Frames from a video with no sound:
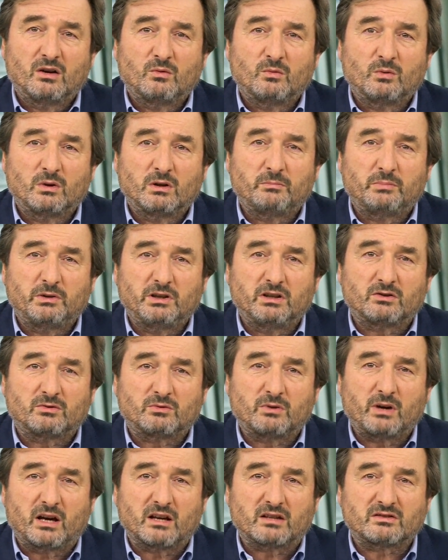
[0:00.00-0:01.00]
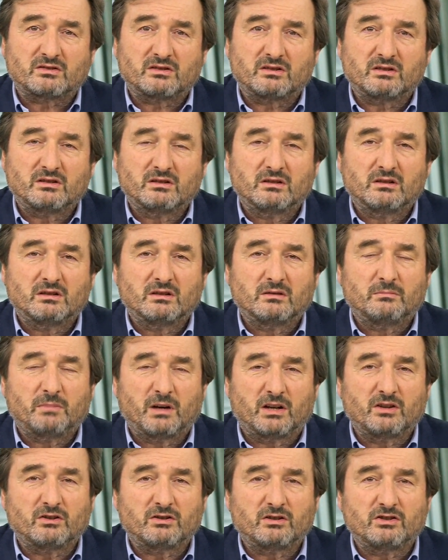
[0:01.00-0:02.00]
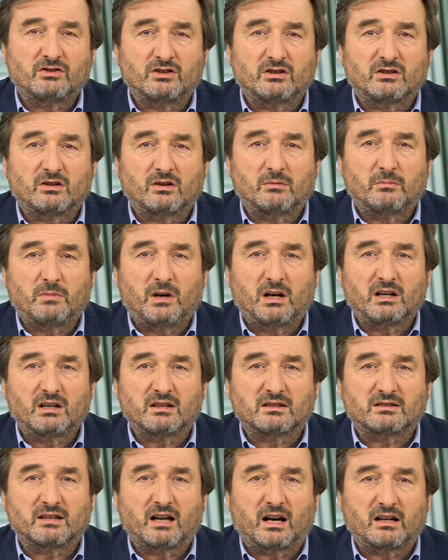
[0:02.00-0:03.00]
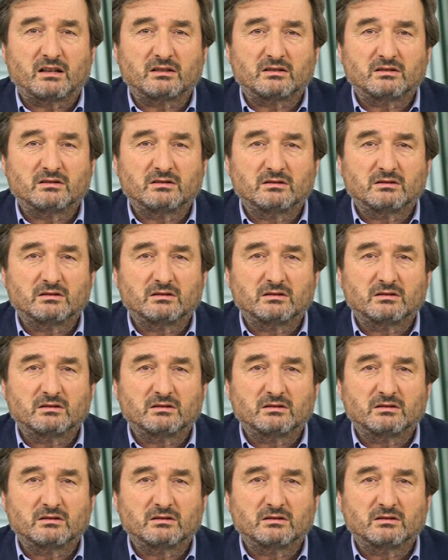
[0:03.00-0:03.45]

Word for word: will be addressed by the Digital Markets Act.